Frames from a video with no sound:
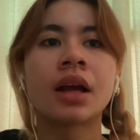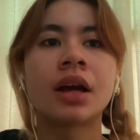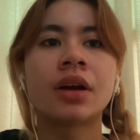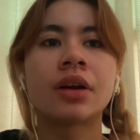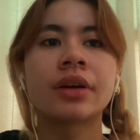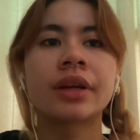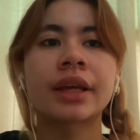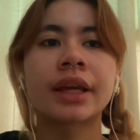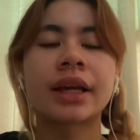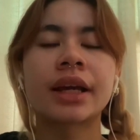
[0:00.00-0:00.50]

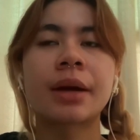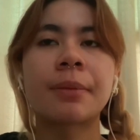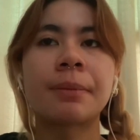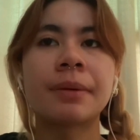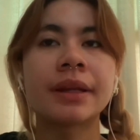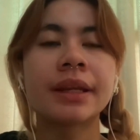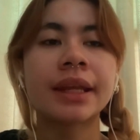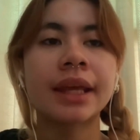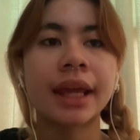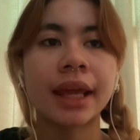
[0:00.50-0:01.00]
Okay,
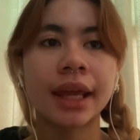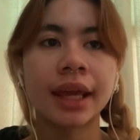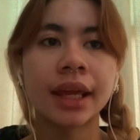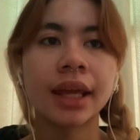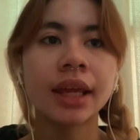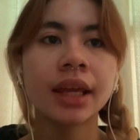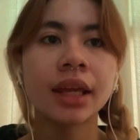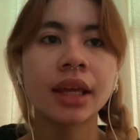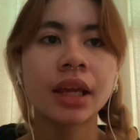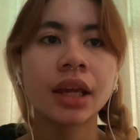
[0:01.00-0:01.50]
company
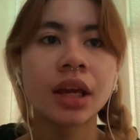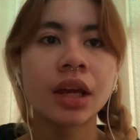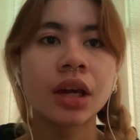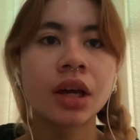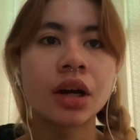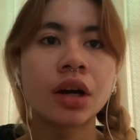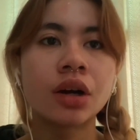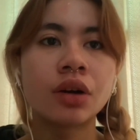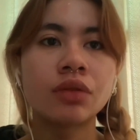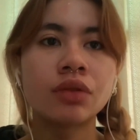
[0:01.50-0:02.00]
A
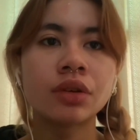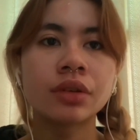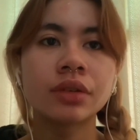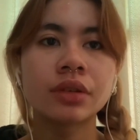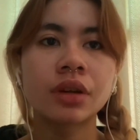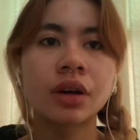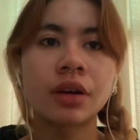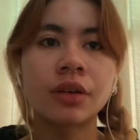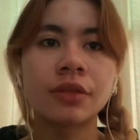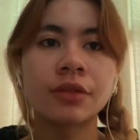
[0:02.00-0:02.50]
would
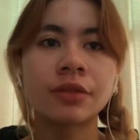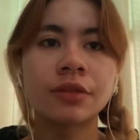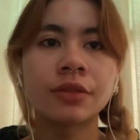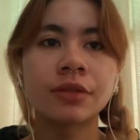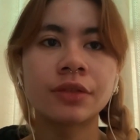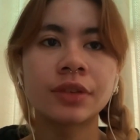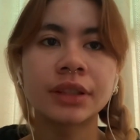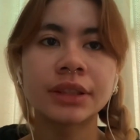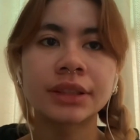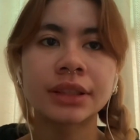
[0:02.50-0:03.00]

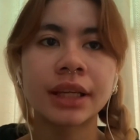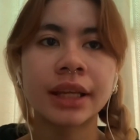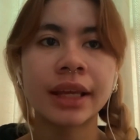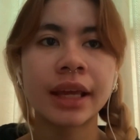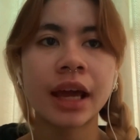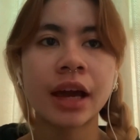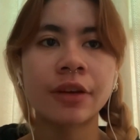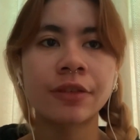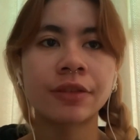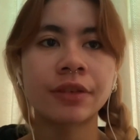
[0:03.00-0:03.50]
conversely
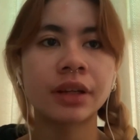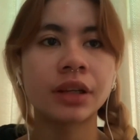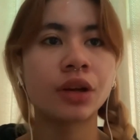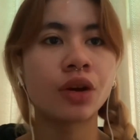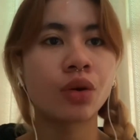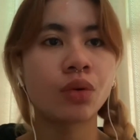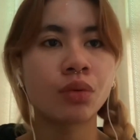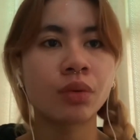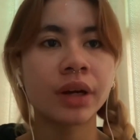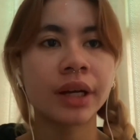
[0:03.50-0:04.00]
have a
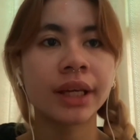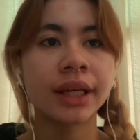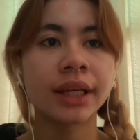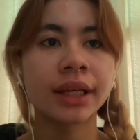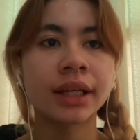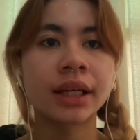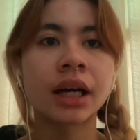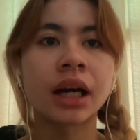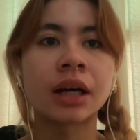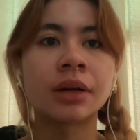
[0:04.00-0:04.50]
lower
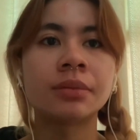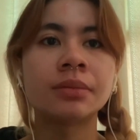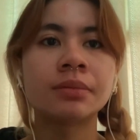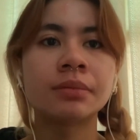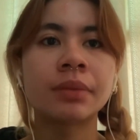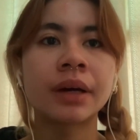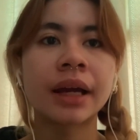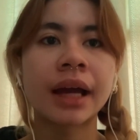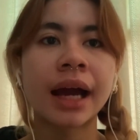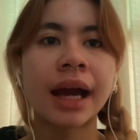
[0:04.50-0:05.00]
income
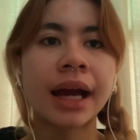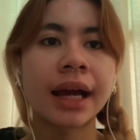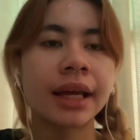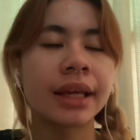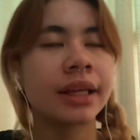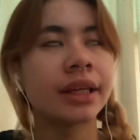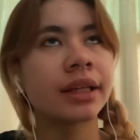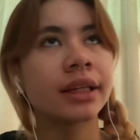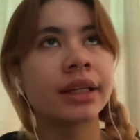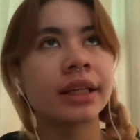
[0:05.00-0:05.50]
but
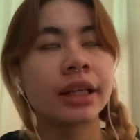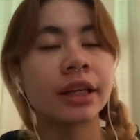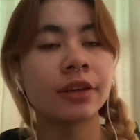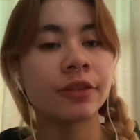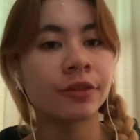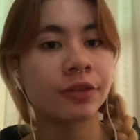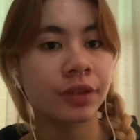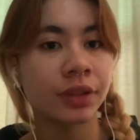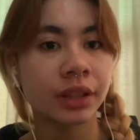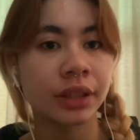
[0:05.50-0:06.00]
higher
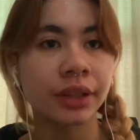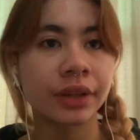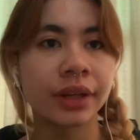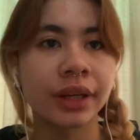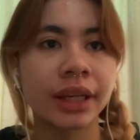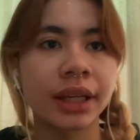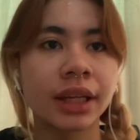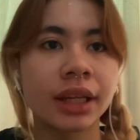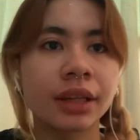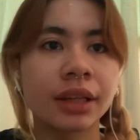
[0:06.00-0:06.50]
inventory.